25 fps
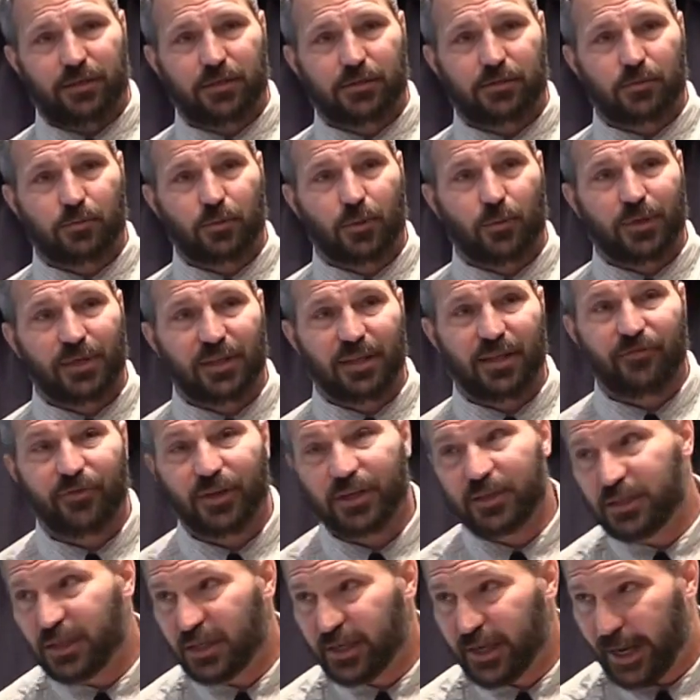This is what we live
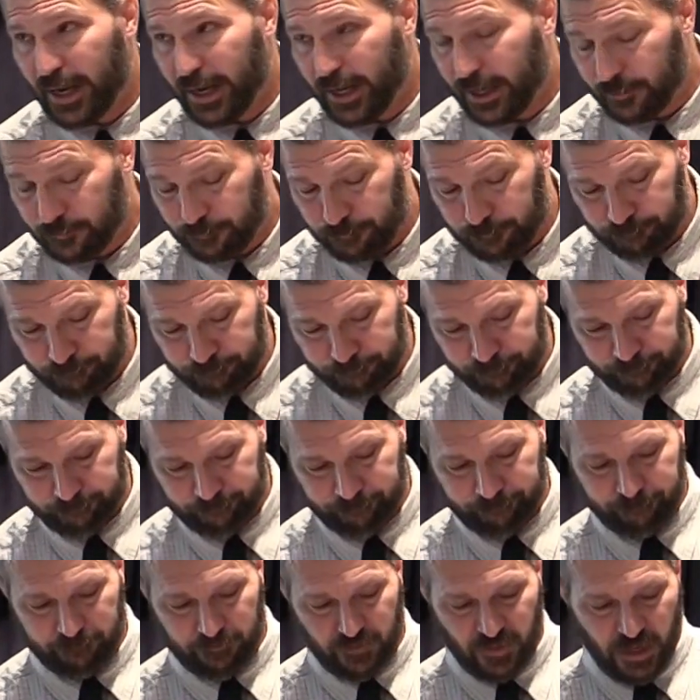in today.
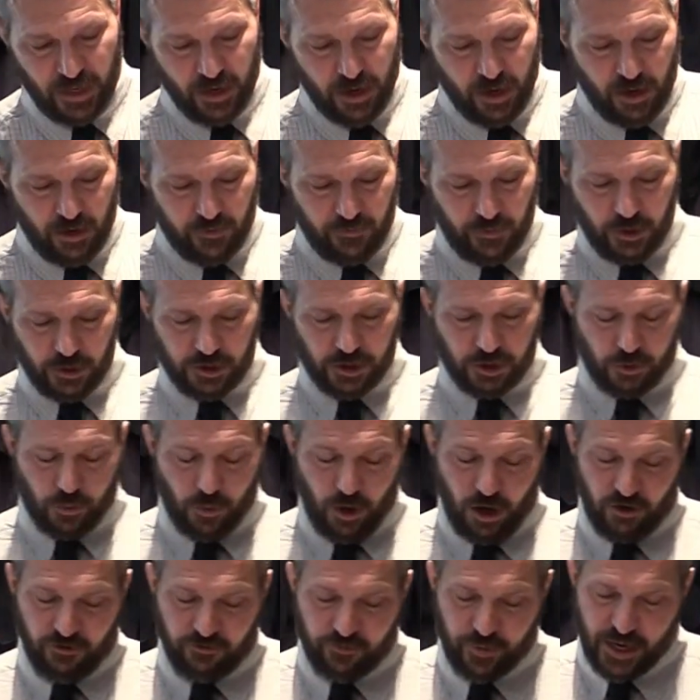Verse
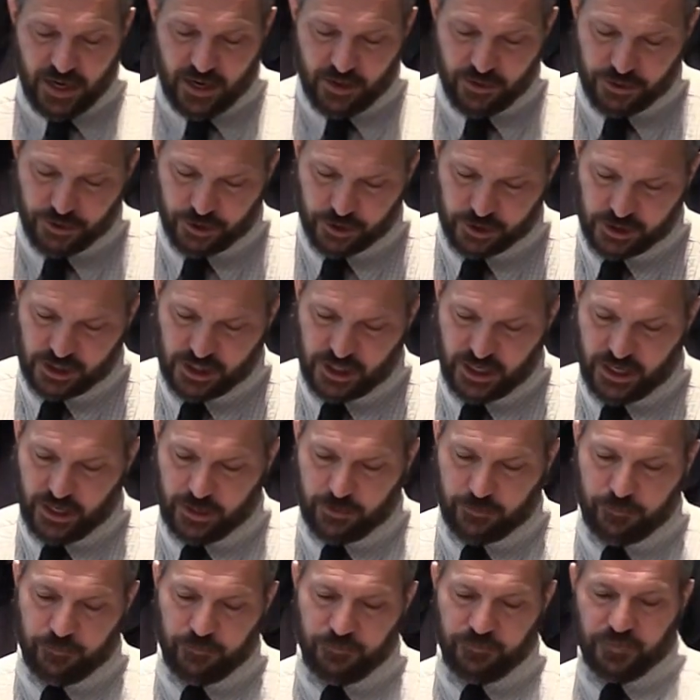12b and 13.